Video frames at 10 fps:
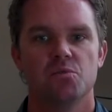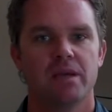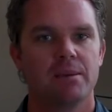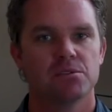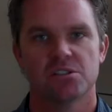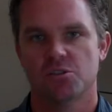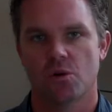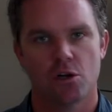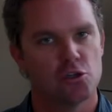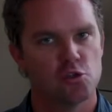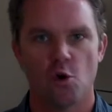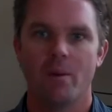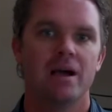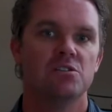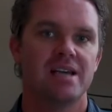be able to sort of control
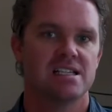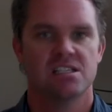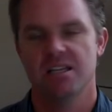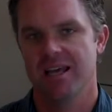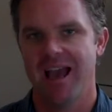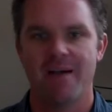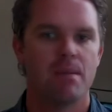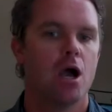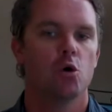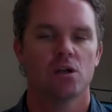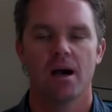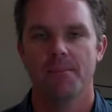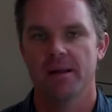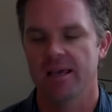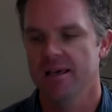my own destiny, have my own
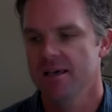company.